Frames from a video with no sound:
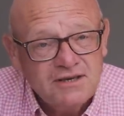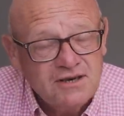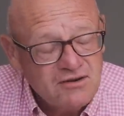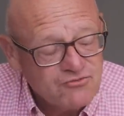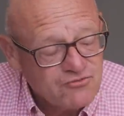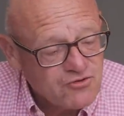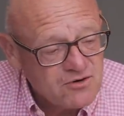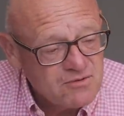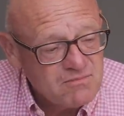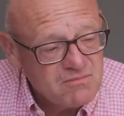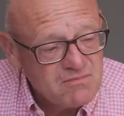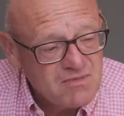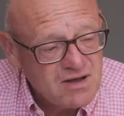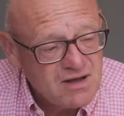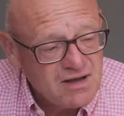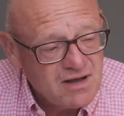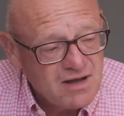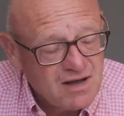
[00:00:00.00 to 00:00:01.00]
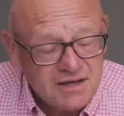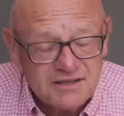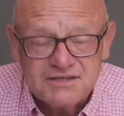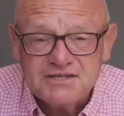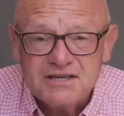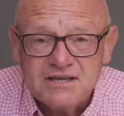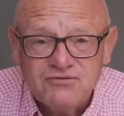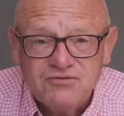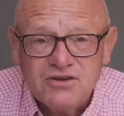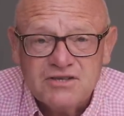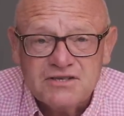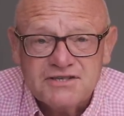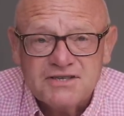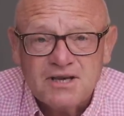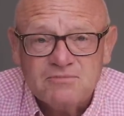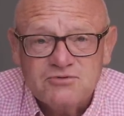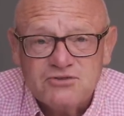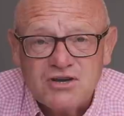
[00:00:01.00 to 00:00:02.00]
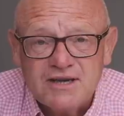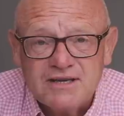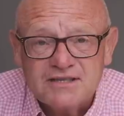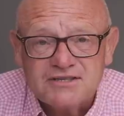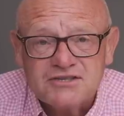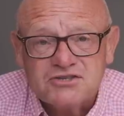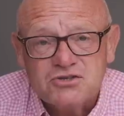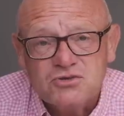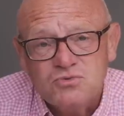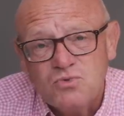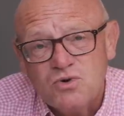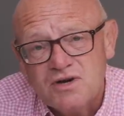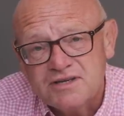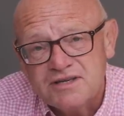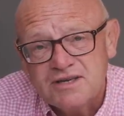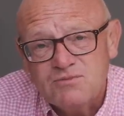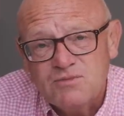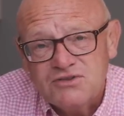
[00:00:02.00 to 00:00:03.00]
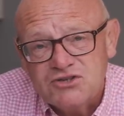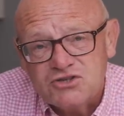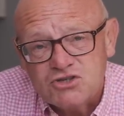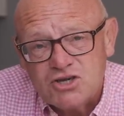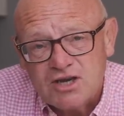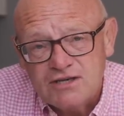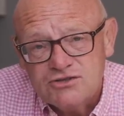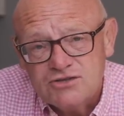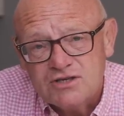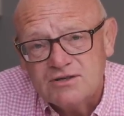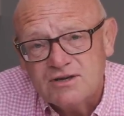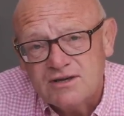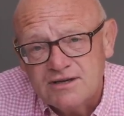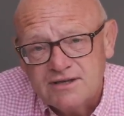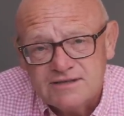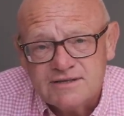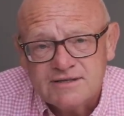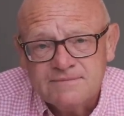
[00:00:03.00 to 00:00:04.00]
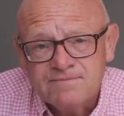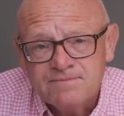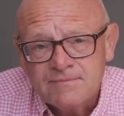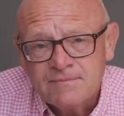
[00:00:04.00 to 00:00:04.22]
from hunting for your subjects to working with the changing light.